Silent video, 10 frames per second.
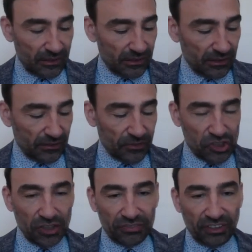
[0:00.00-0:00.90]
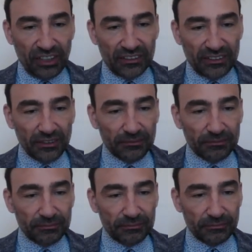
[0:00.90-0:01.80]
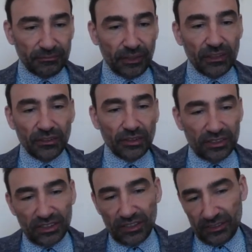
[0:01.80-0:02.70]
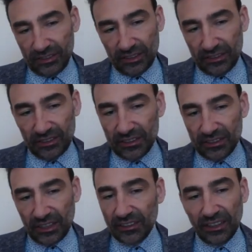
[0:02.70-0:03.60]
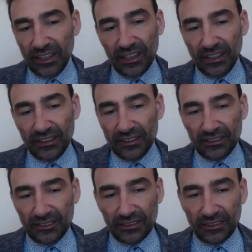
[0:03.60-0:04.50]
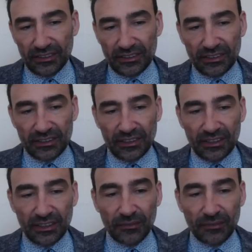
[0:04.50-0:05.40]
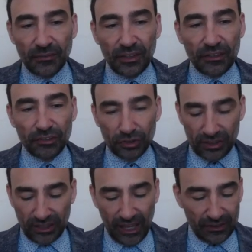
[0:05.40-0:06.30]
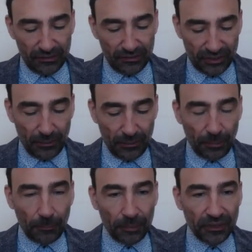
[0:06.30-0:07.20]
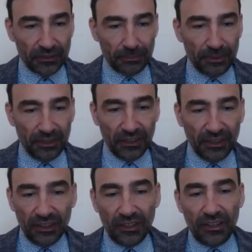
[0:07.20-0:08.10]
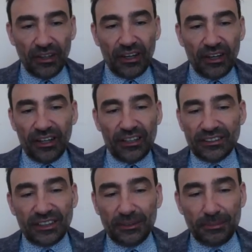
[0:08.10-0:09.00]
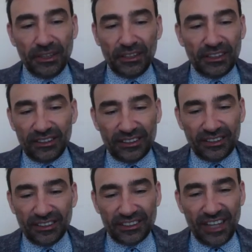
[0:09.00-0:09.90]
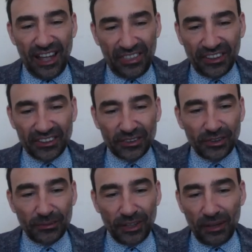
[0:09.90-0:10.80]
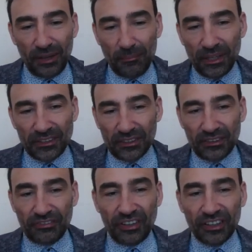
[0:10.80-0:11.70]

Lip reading: Shift Enter, and you can see that inside a there is this thing here. If you instead, for example, print b, inside b there is nothing, so name b is not defined.